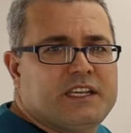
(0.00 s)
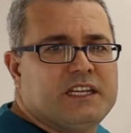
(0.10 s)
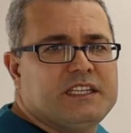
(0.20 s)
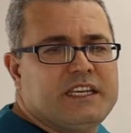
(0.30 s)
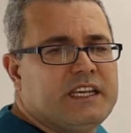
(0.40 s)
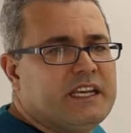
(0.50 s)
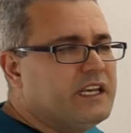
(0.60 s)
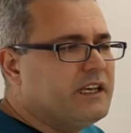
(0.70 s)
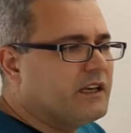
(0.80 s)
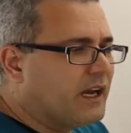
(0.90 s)
C, D,
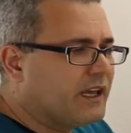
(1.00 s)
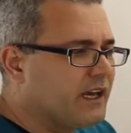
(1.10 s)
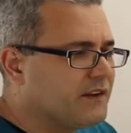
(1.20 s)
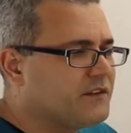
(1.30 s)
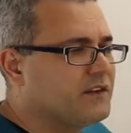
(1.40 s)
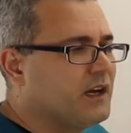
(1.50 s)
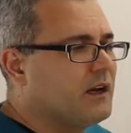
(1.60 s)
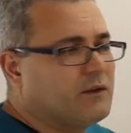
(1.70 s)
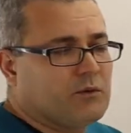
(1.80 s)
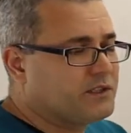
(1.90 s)
E, I guess,
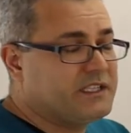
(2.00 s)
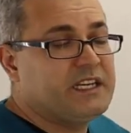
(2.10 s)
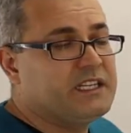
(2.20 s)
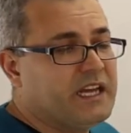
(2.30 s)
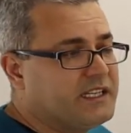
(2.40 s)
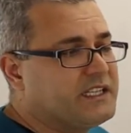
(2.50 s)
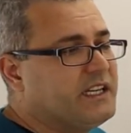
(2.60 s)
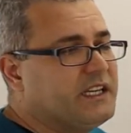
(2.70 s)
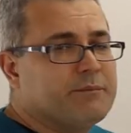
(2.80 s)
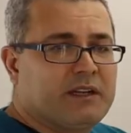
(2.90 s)
or C and
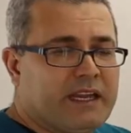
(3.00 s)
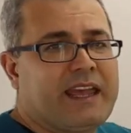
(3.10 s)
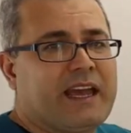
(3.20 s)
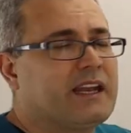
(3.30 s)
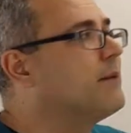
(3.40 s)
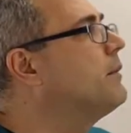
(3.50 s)
D, but again,